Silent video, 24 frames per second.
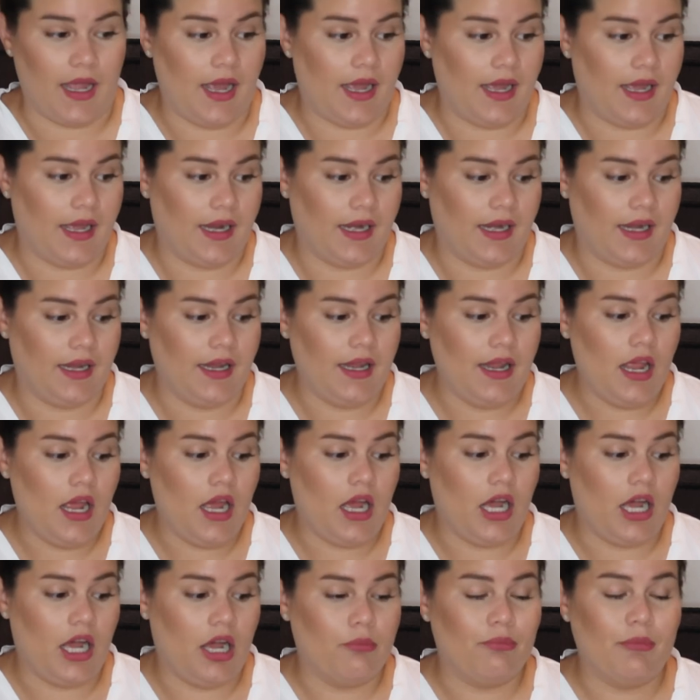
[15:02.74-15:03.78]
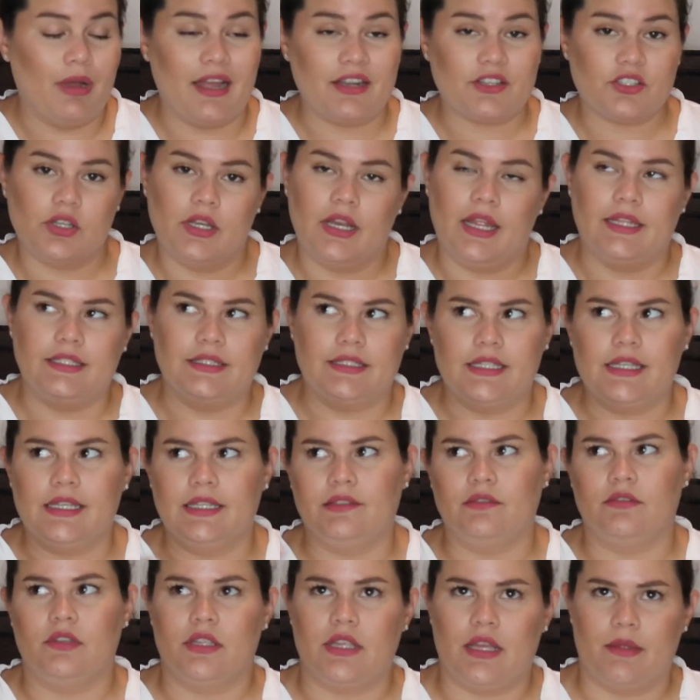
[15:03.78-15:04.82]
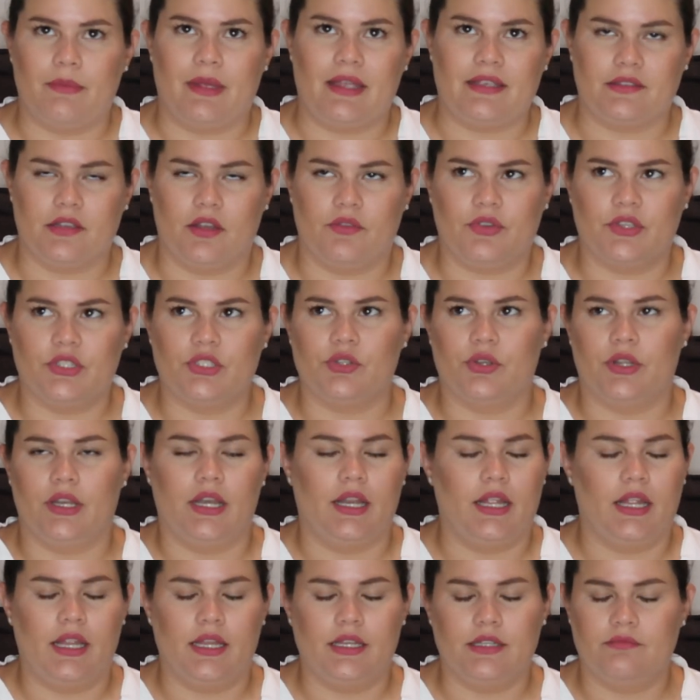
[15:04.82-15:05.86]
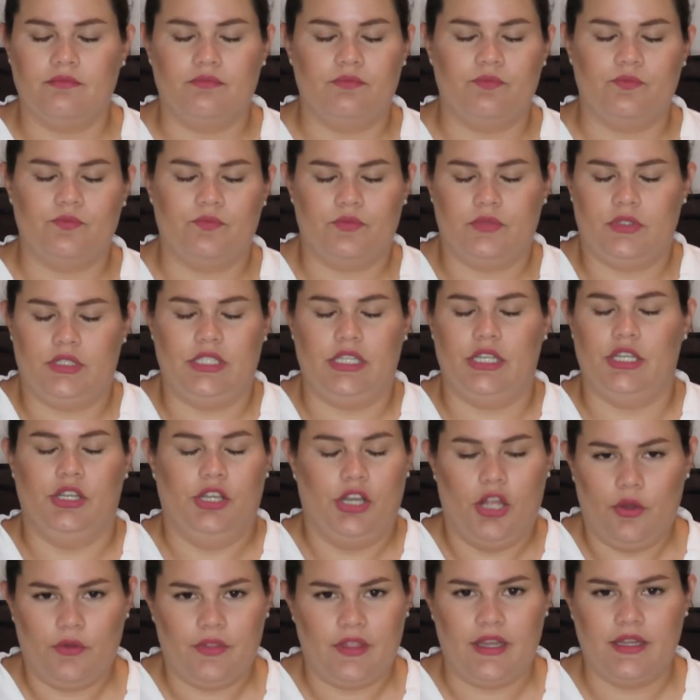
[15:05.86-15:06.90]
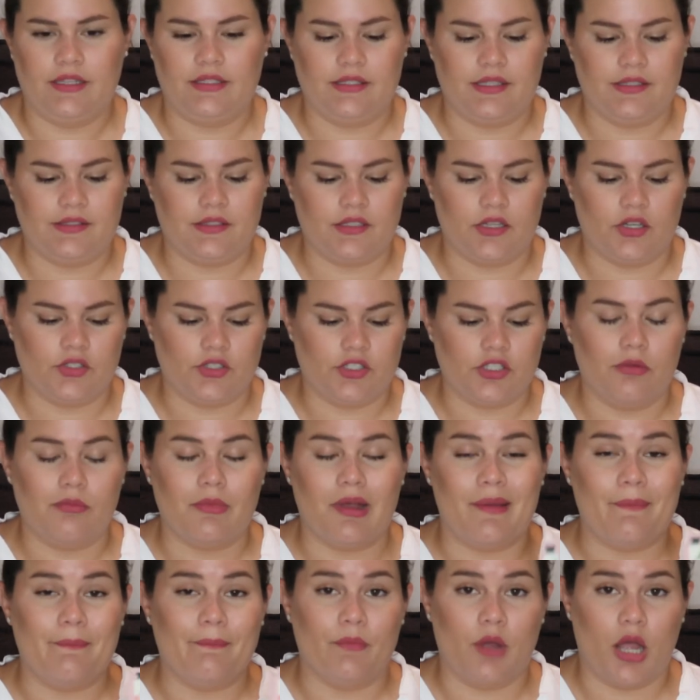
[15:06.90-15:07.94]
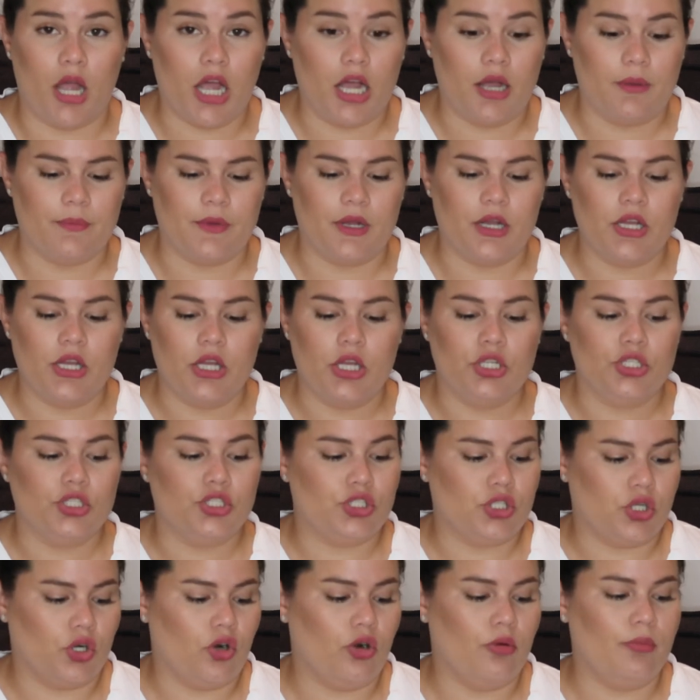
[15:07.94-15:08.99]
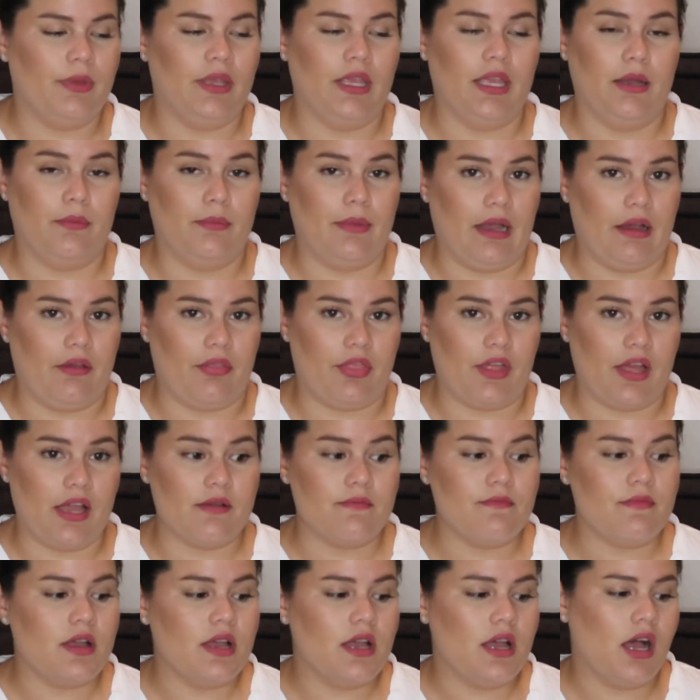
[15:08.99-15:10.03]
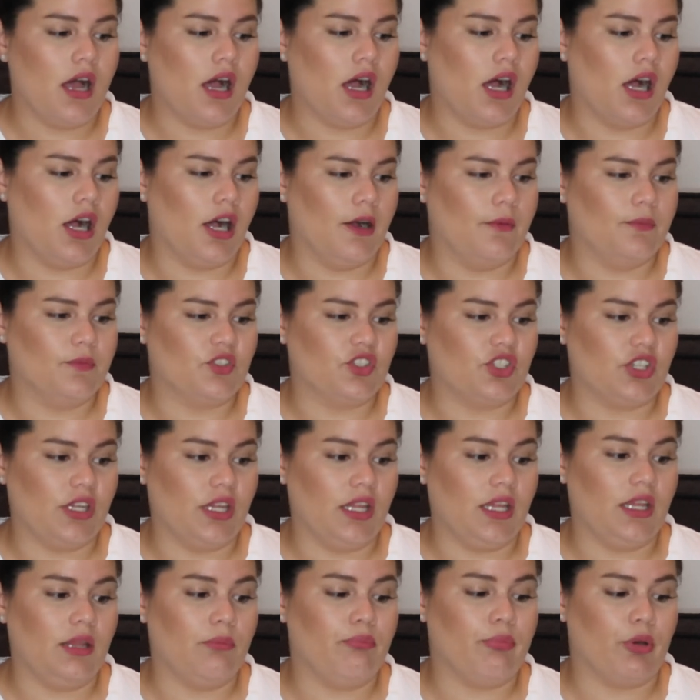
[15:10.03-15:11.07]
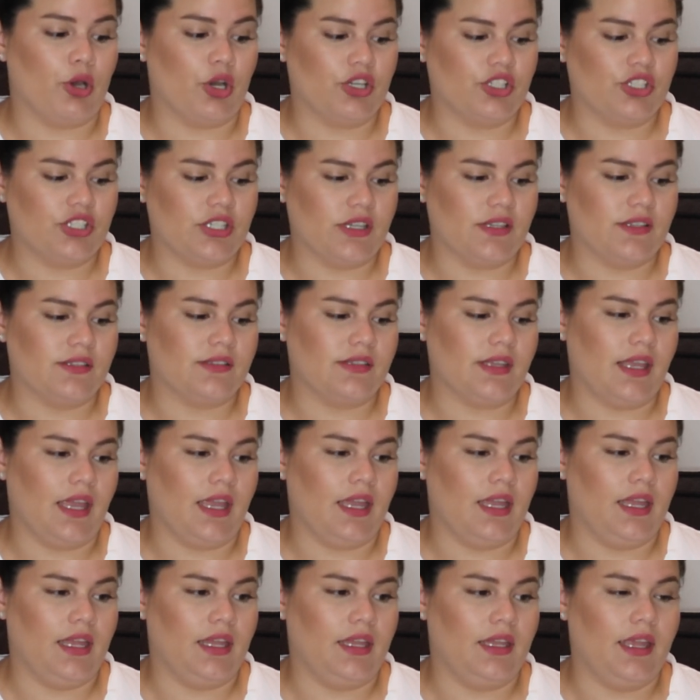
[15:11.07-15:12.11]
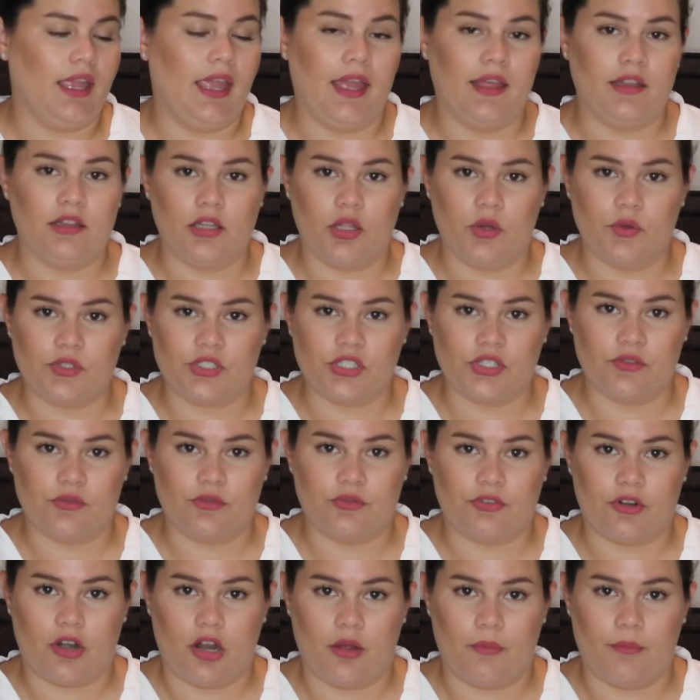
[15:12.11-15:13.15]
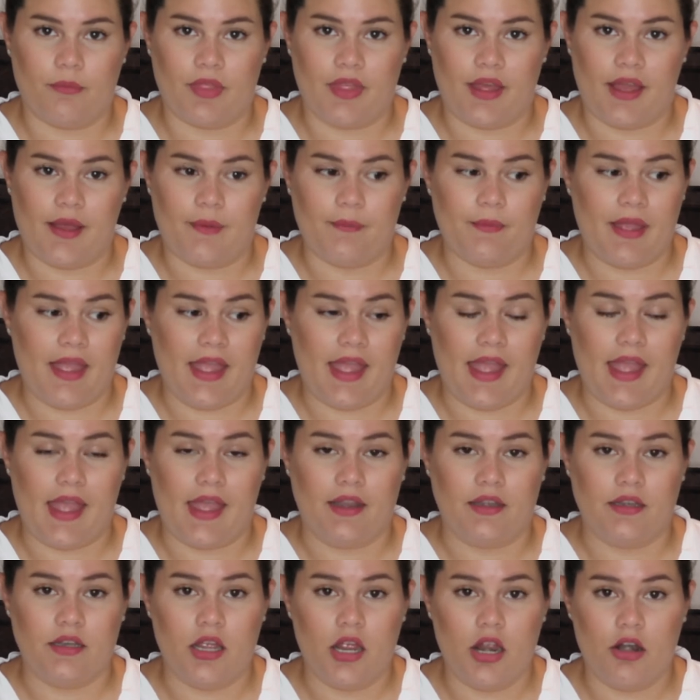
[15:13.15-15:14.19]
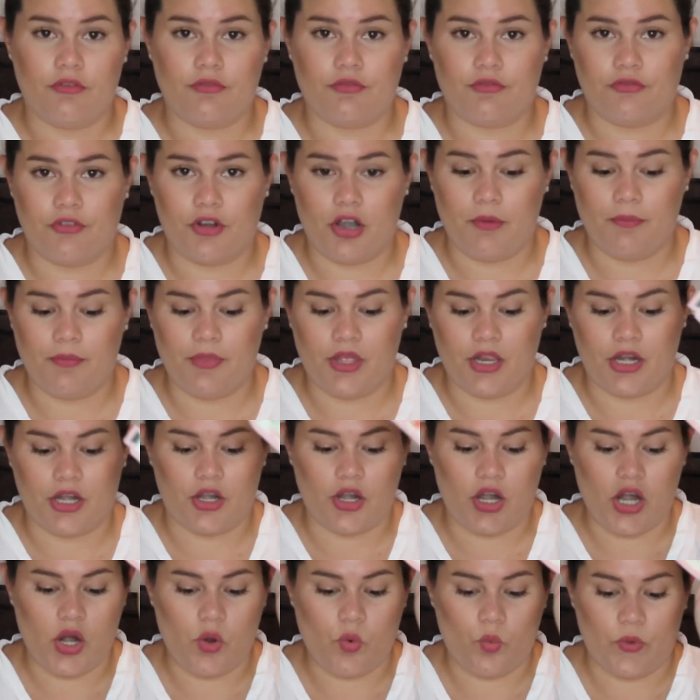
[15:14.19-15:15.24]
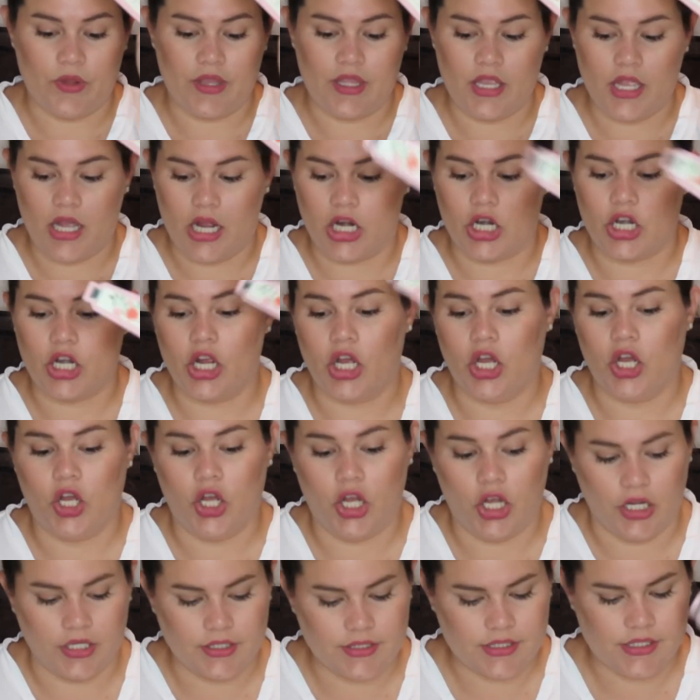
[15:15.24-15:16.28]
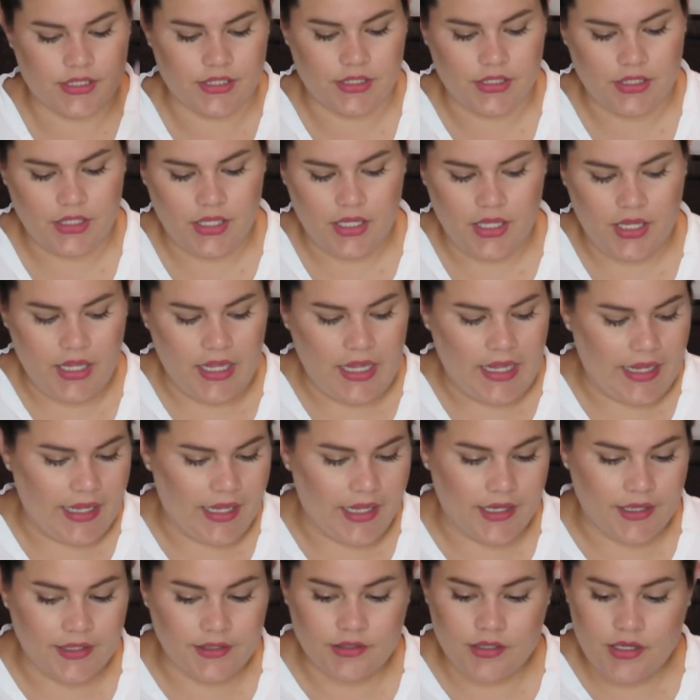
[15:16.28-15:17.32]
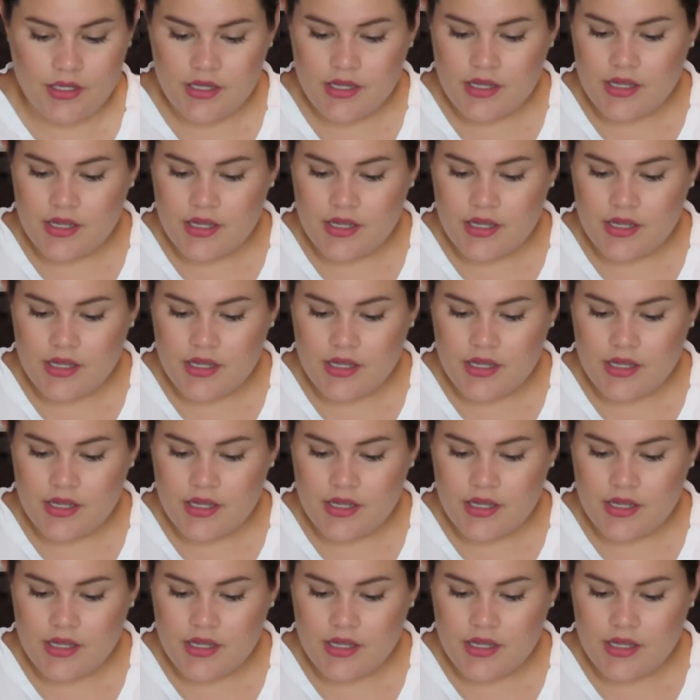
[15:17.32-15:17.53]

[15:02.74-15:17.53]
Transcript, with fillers: I um, actually I didn't get myself into it. I didn't know they existed until my mom told me about them. Um, she purchased a hand lotion from them and from there we are hooked. And